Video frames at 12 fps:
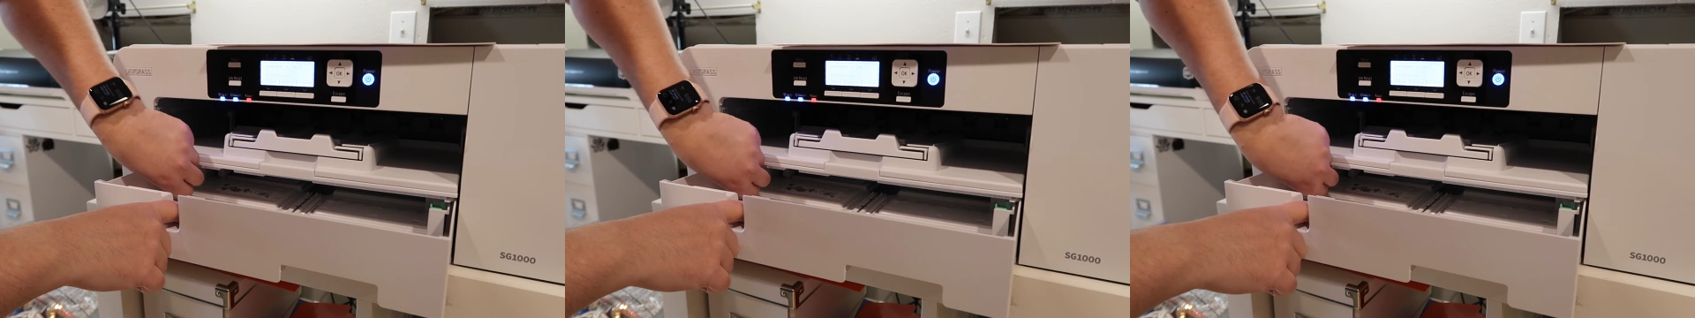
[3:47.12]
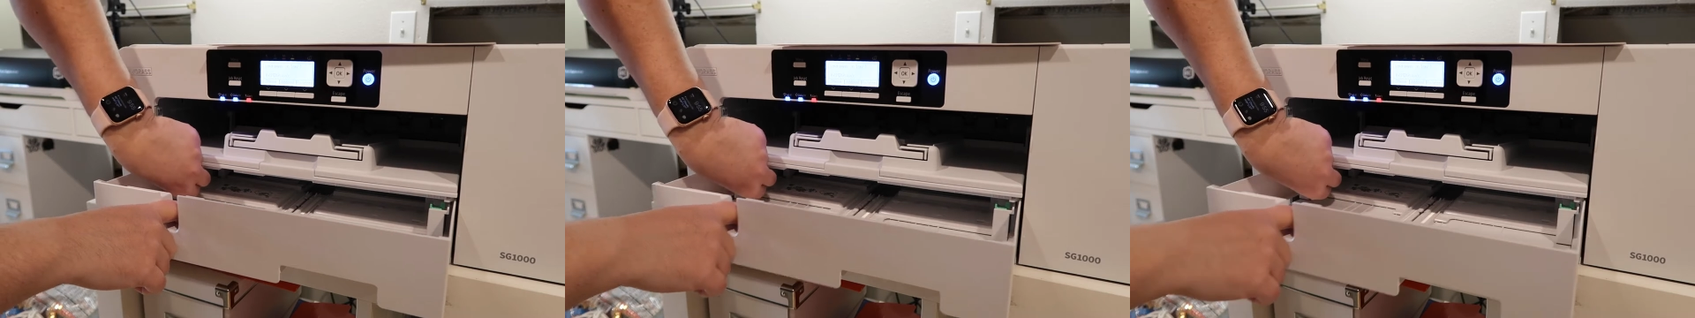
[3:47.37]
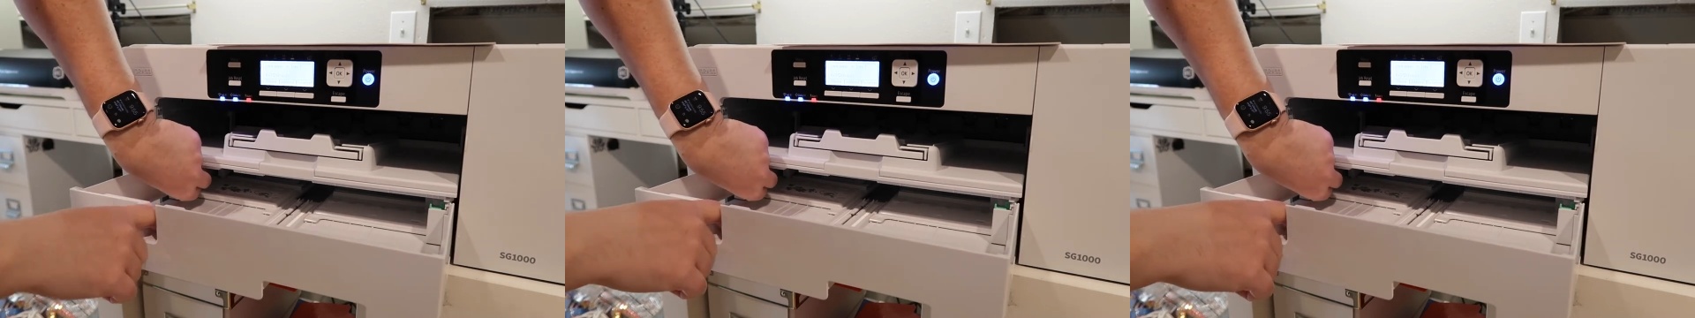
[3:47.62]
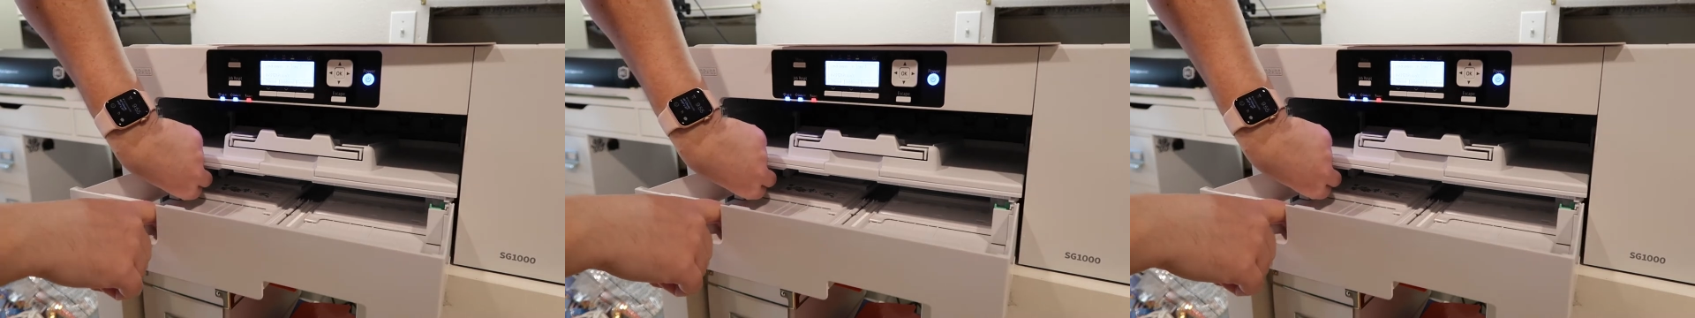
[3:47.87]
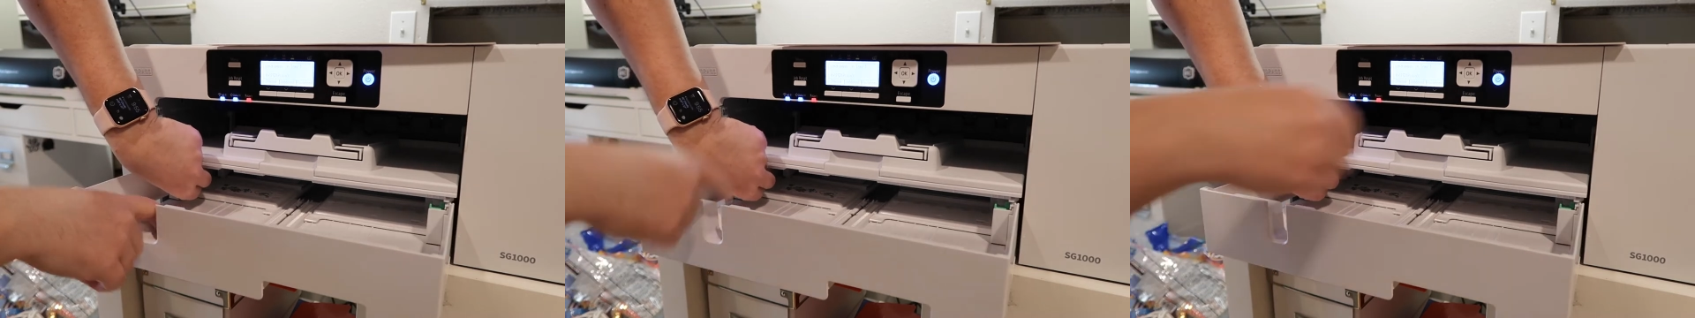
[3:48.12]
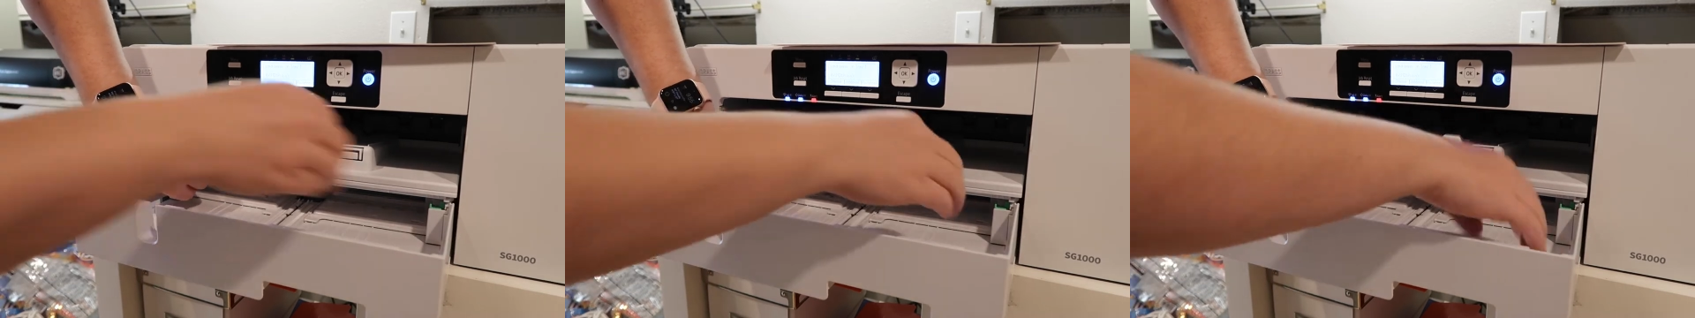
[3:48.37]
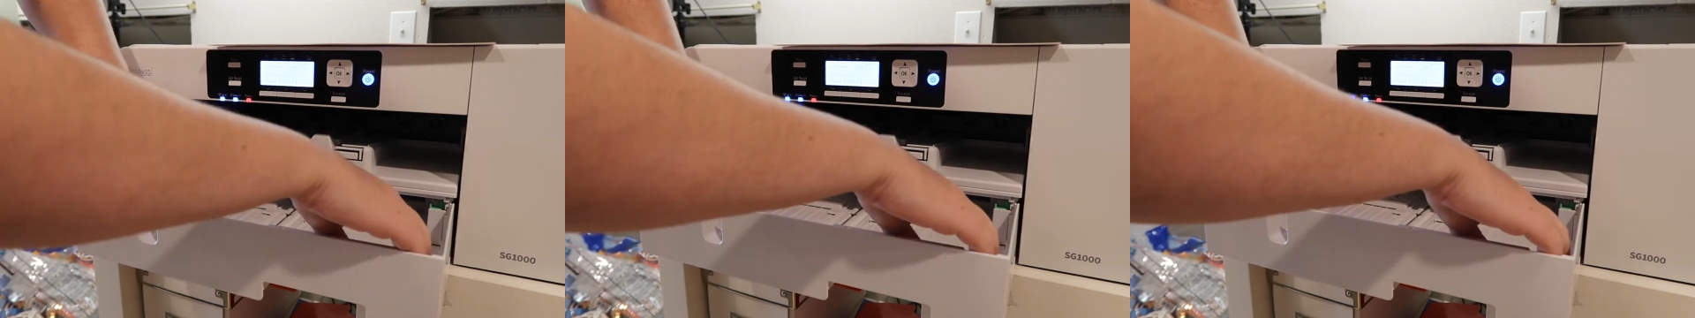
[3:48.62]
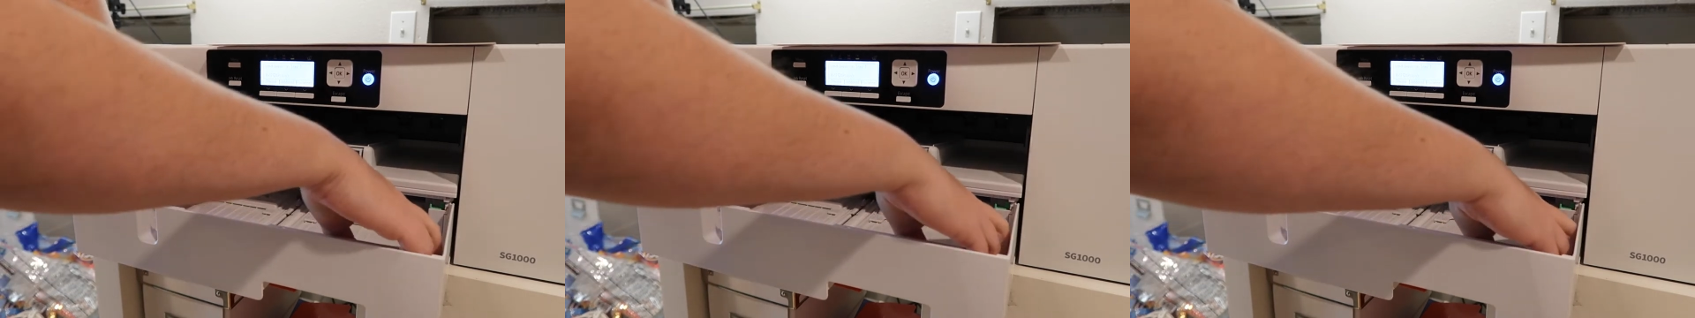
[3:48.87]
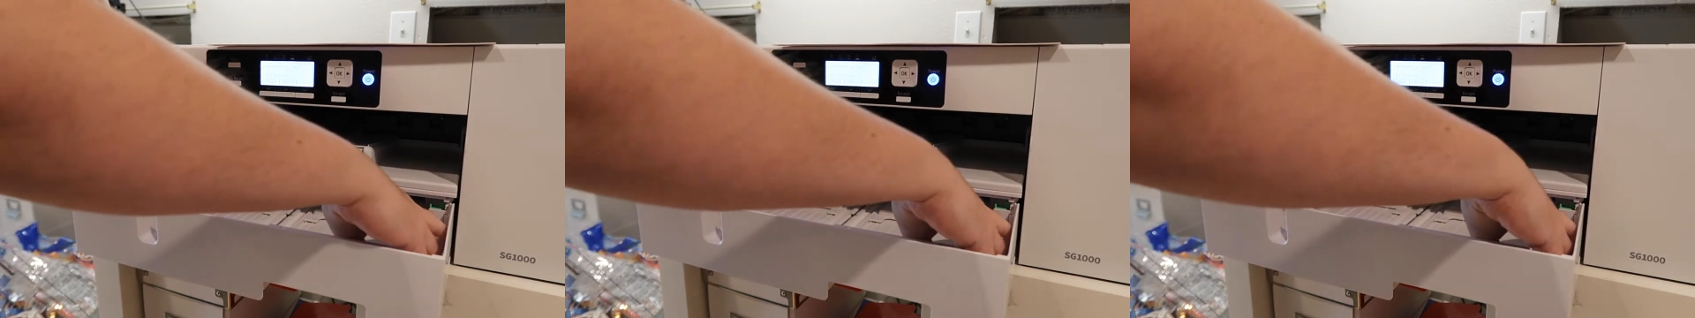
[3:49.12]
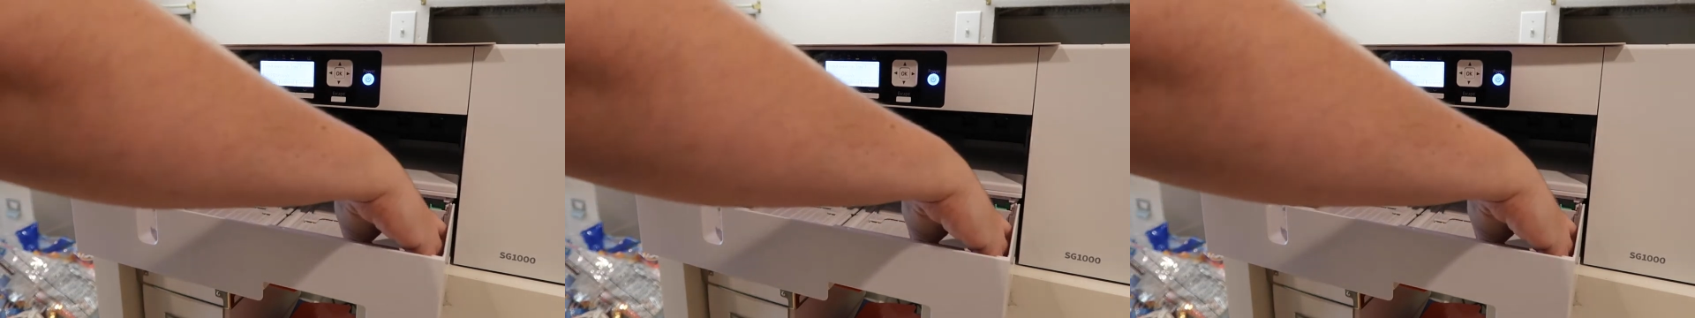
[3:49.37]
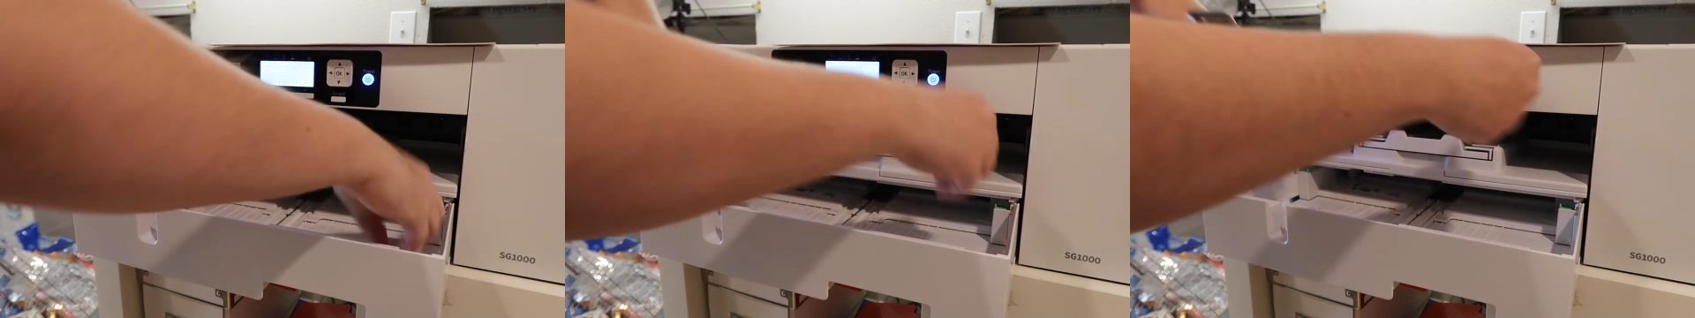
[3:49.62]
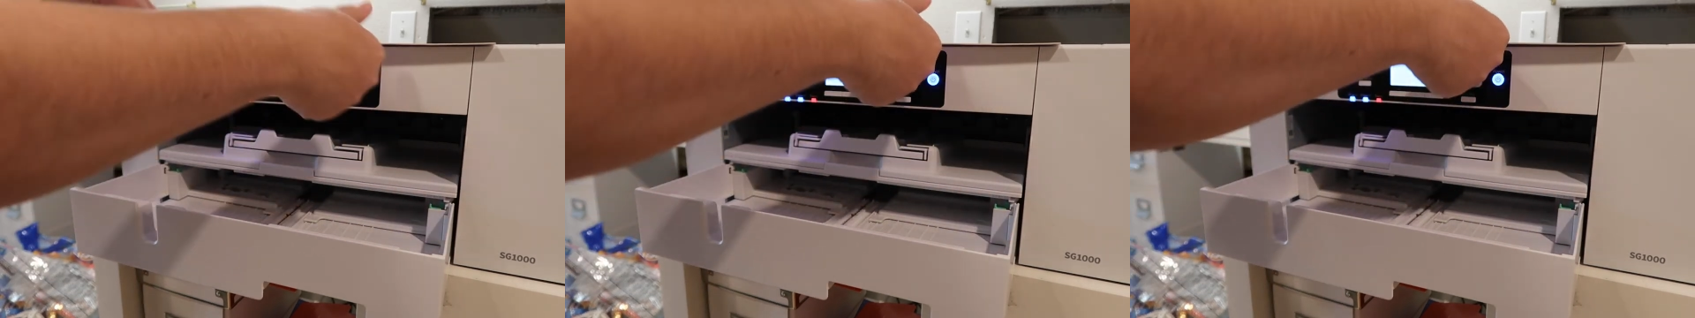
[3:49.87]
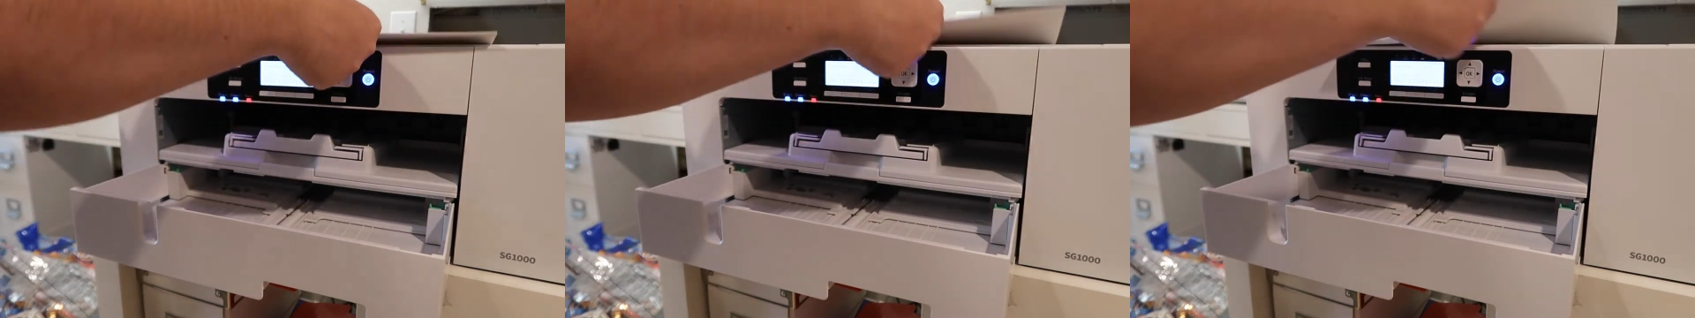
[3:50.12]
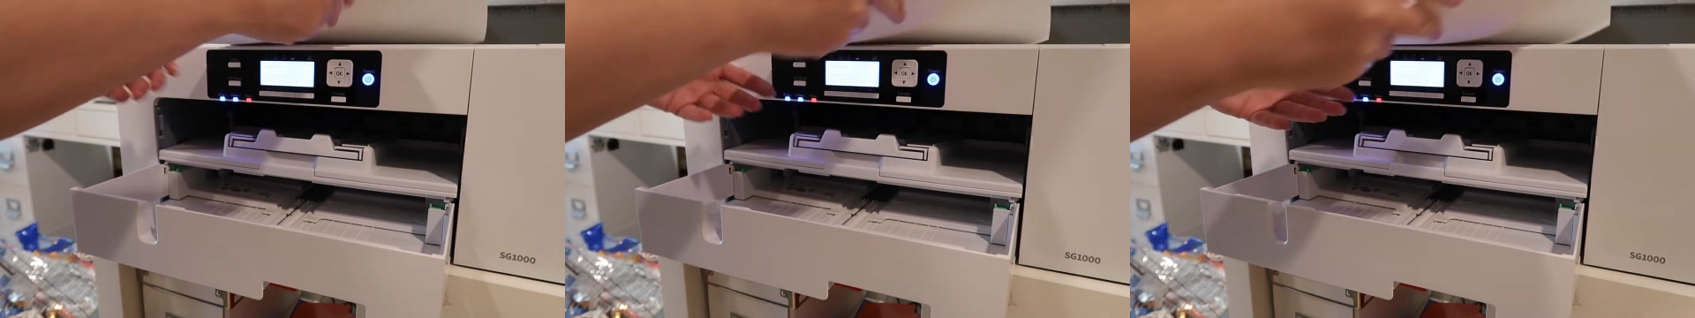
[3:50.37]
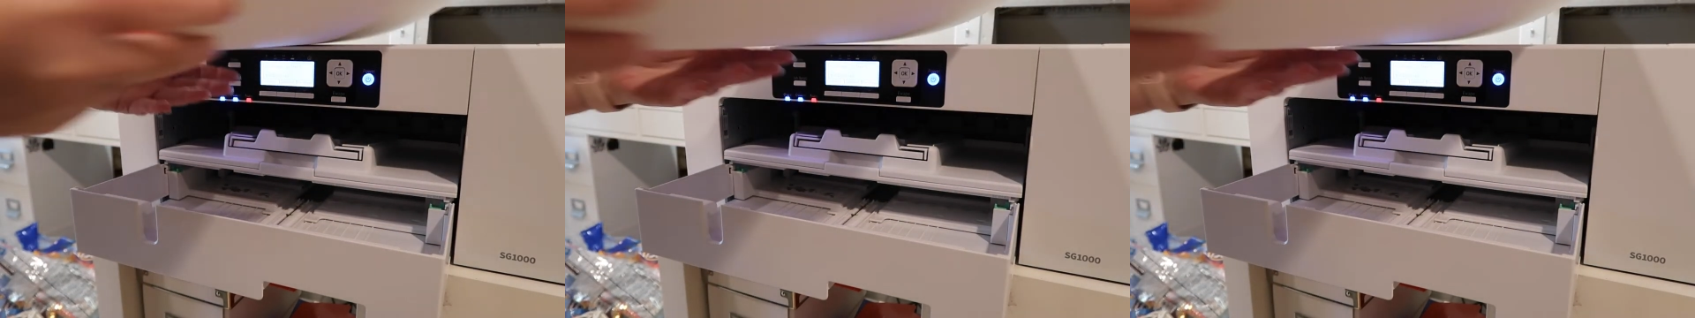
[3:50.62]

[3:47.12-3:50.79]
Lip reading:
(no speaker visible)